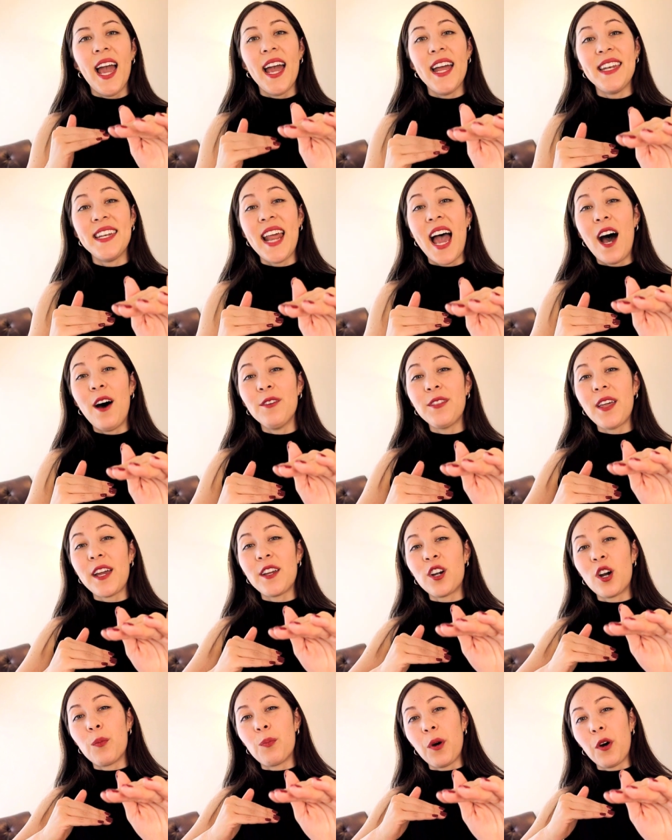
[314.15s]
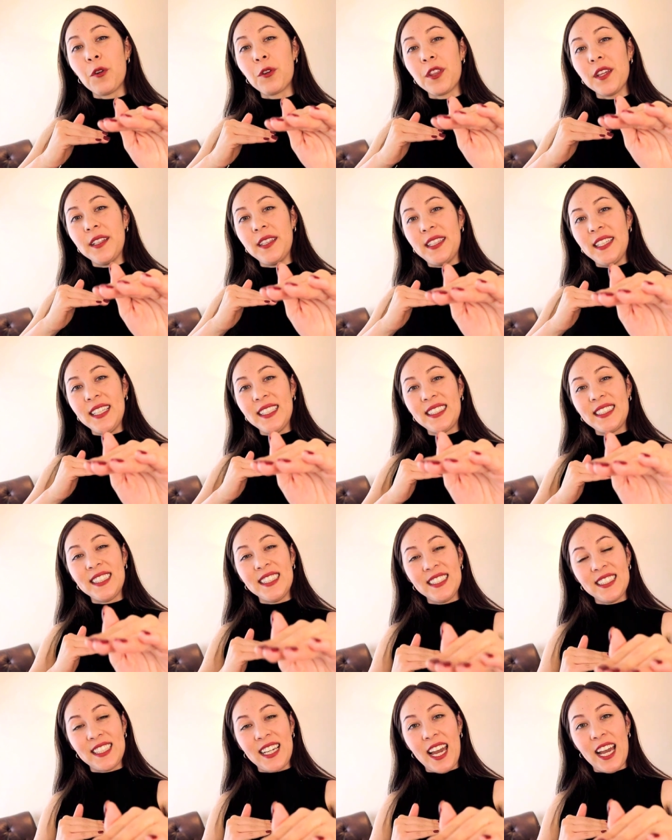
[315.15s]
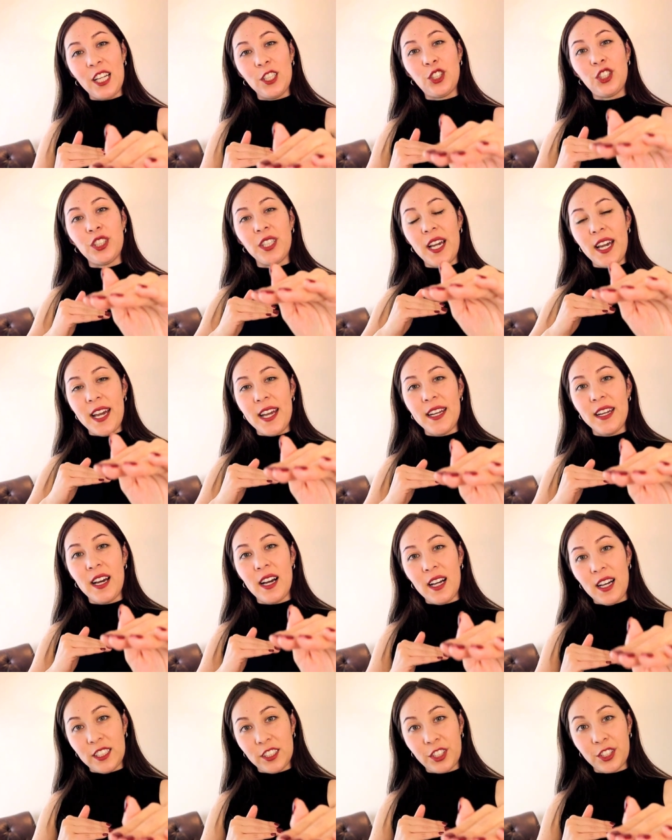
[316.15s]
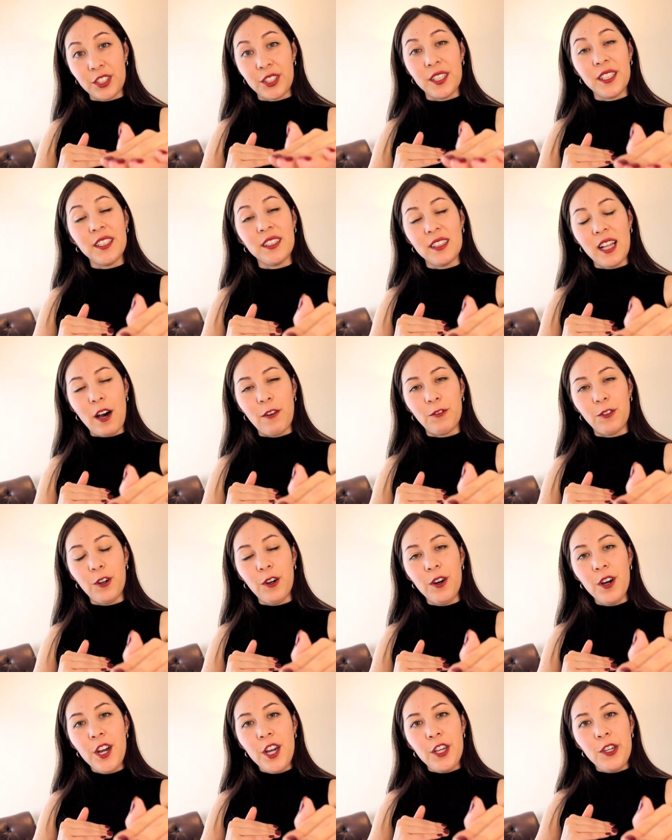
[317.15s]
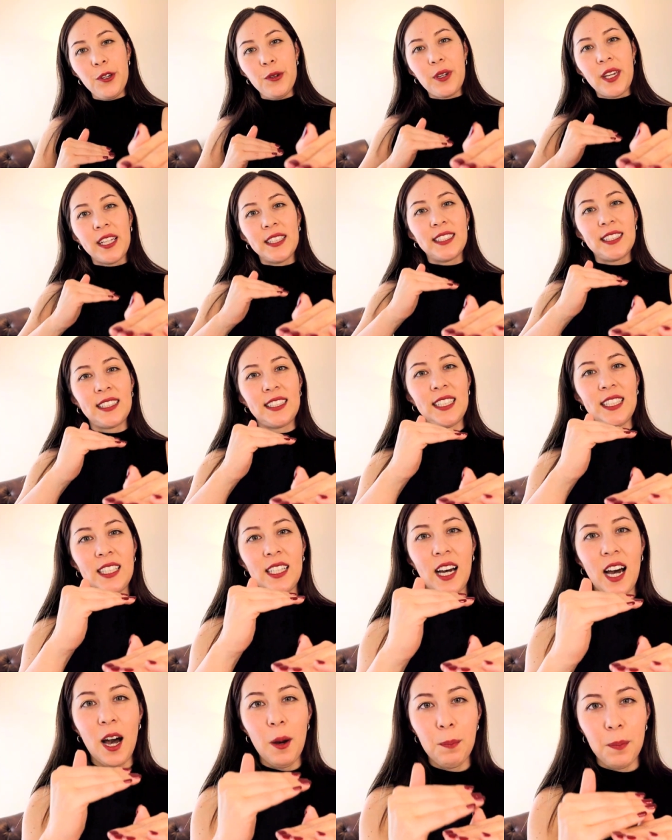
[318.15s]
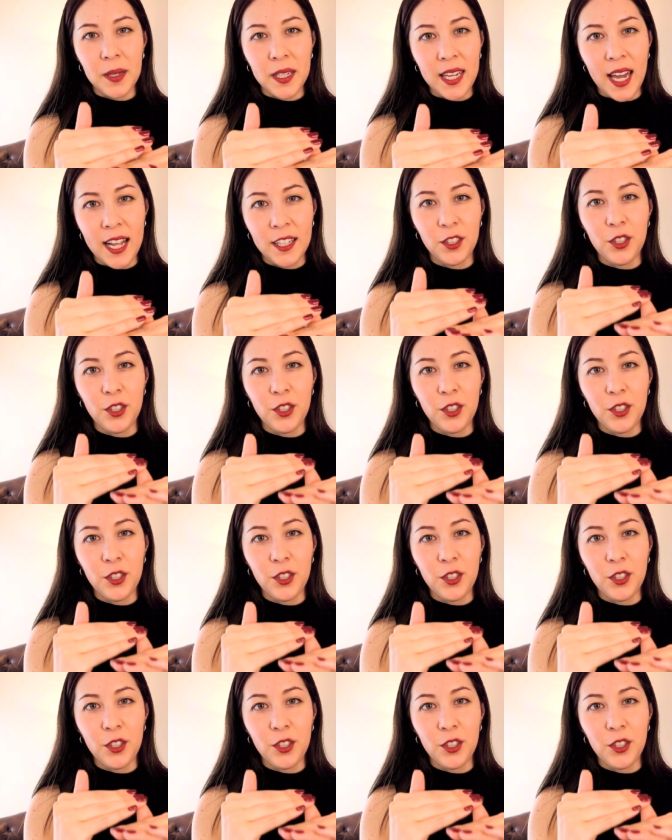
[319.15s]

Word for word: And now that you're both disengaged in a certain level, you can sync up again.